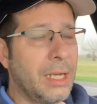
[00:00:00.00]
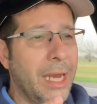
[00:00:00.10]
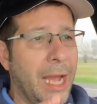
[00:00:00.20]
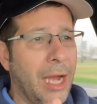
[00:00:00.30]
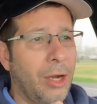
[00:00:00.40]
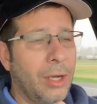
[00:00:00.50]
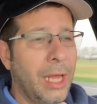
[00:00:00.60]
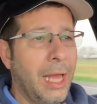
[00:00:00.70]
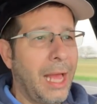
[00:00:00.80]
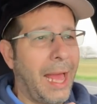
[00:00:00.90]
Now,
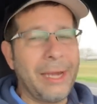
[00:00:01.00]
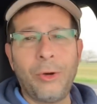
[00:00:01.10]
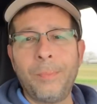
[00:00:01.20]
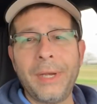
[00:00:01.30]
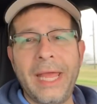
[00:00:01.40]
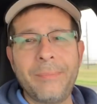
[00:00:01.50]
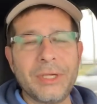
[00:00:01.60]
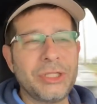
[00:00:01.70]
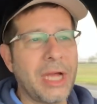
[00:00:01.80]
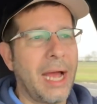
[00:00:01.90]
I don't blame
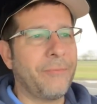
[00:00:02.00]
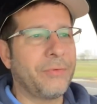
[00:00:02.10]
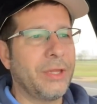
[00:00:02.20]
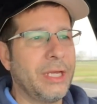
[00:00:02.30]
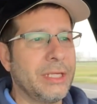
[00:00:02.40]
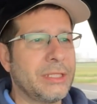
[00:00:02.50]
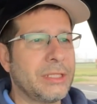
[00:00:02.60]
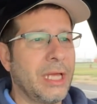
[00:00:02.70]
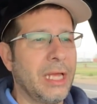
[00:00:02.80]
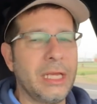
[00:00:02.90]
the shop for
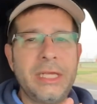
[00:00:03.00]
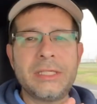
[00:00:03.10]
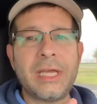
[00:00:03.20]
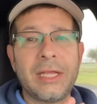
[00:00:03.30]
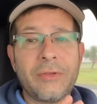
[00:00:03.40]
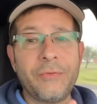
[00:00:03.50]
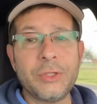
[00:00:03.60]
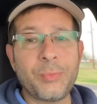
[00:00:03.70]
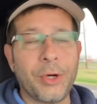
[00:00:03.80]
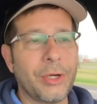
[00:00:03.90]
this, at least not the
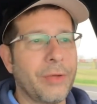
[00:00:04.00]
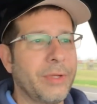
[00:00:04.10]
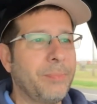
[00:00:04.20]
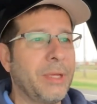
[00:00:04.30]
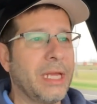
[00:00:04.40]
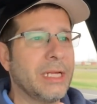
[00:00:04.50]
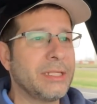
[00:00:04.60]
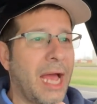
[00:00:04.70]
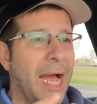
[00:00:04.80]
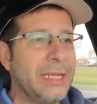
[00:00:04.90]
first part of it,
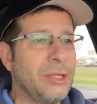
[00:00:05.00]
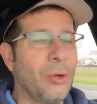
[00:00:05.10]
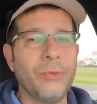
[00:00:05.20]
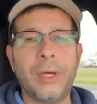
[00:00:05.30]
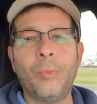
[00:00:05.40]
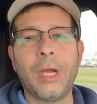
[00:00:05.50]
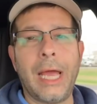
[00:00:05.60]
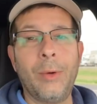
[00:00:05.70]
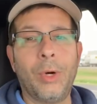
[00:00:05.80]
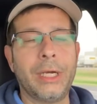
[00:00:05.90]
because I told them what
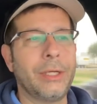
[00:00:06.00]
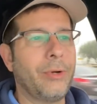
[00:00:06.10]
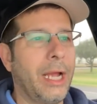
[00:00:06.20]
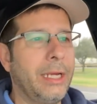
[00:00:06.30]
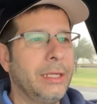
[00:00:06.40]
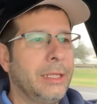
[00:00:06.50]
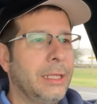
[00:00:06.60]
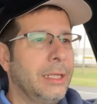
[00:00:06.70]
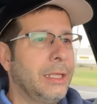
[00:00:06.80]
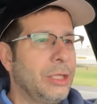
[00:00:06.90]
I wanted, right?
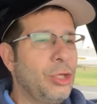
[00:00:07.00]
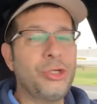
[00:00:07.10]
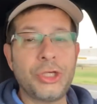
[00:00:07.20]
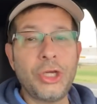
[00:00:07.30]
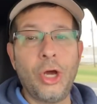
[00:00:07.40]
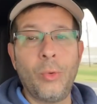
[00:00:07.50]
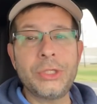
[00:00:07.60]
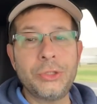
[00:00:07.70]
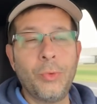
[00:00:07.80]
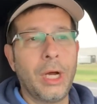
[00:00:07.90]
You should know
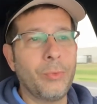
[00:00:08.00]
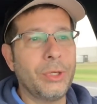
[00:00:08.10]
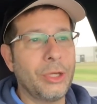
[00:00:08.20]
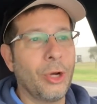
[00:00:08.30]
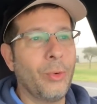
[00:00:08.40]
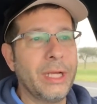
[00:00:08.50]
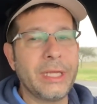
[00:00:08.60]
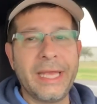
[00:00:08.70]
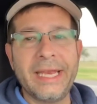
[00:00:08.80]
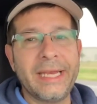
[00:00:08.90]
what you want when you go in
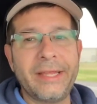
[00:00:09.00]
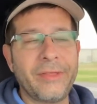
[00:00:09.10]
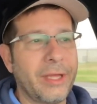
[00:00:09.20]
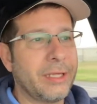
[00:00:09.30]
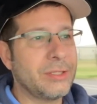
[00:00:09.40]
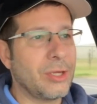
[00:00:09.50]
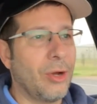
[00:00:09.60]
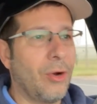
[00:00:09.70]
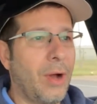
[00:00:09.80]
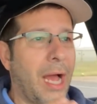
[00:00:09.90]
to get anything.
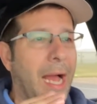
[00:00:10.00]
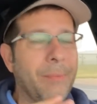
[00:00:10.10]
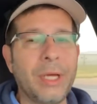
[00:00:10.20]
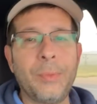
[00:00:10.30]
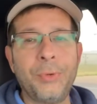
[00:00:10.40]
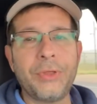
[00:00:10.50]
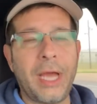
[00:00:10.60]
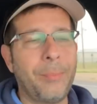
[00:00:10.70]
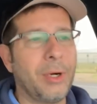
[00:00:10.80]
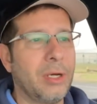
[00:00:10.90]
So I'm going to put
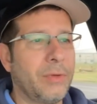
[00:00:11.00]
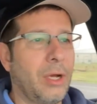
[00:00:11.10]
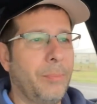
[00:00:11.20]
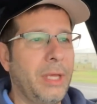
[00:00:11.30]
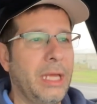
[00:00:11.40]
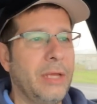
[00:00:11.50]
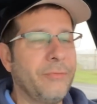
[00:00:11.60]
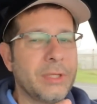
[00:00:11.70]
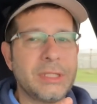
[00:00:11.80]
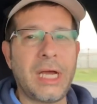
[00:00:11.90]
that part of it on me
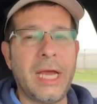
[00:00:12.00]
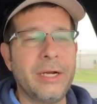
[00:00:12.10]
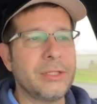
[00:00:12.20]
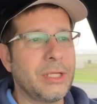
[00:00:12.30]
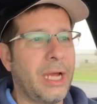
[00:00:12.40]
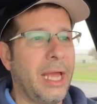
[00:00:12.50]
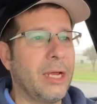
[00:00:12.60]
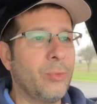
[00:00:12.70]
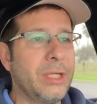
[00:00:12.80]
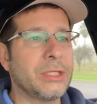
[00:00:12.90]
for the tires that I
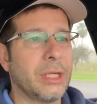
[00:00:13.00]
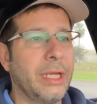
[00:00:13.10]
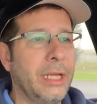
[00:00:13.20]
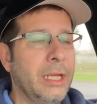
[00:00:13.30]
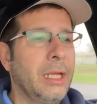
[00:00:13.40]
had originally